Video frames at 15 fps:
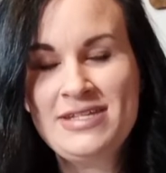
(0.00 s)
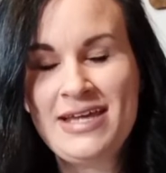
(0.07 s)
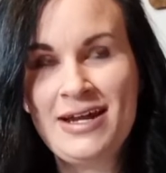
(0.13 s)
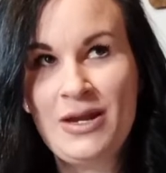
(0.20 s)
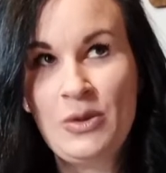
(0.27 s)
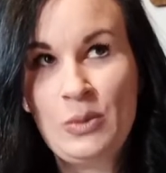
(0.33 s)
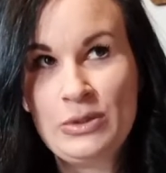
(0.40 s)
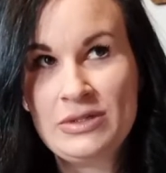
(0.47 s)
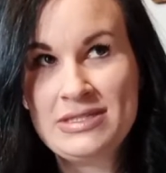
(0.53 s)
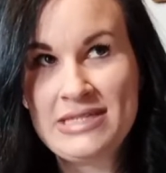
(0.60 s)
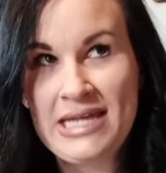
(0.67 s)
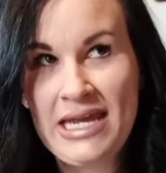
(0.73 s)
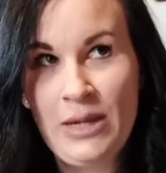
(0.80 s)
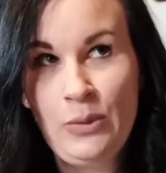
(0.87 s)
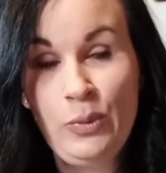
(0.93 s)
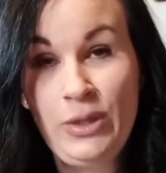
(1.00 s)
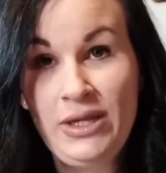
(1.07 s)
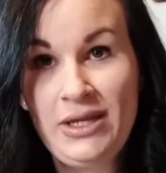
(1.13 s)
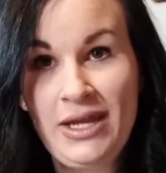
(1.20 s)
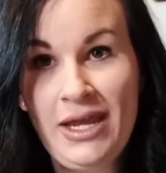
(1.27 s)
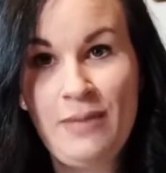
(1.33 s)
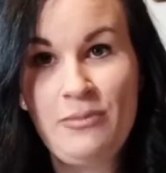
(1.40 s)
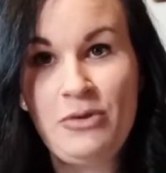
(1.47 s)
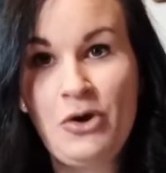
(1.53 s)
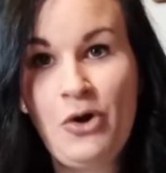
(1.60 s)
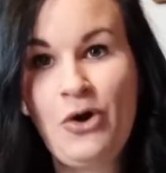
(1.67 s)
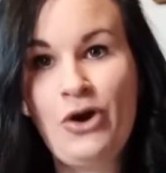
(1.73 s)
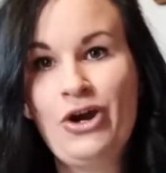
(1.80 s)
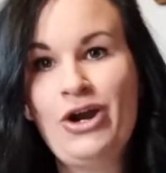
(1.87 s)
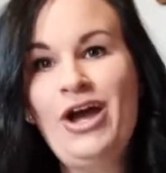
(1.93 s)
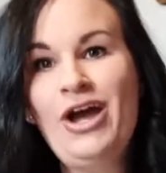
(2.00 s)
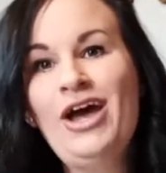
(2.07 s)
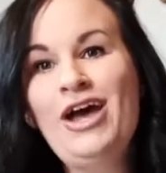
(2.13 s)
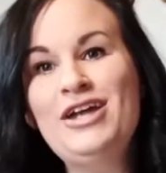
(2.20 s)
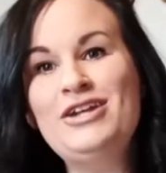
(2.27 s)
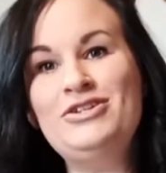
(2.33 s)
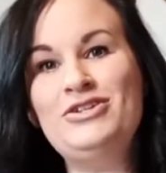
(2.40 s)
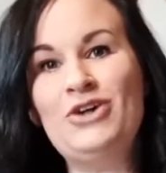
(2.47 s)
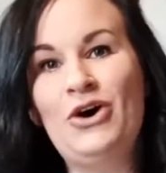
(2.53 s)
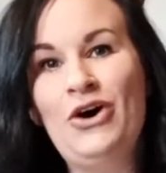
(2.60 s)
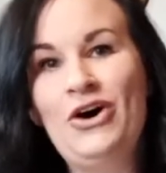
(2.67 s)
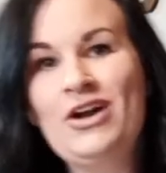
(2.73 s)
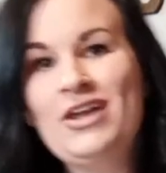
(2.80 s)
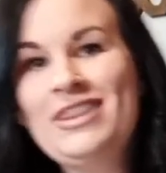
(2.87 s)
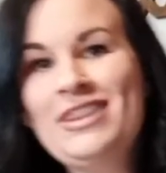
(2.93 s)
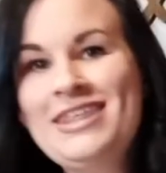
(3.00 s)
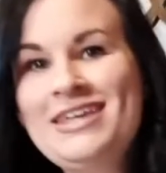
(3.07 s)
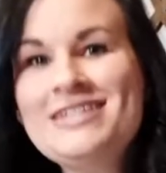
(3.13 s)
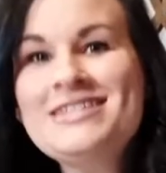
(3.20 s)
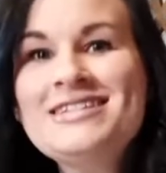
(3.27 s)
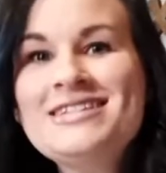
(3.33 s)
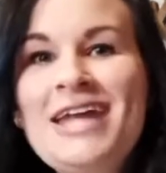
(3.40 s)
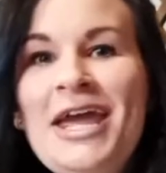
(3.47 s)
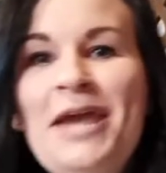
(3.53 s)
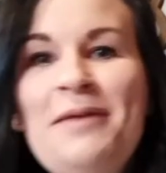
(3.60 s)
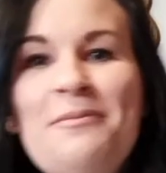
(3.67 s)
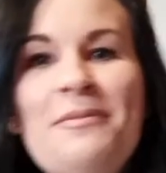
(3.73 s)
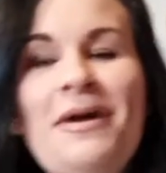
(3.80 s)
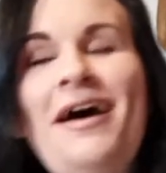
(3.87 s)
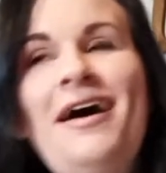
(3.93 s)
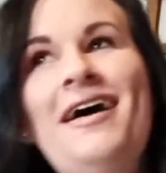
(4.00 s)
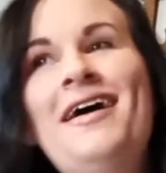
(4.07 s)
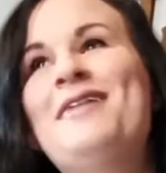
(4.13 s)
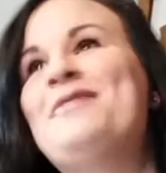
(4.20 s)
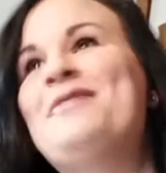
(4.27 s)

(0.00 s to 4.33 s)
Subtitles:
I will say we named our dog this name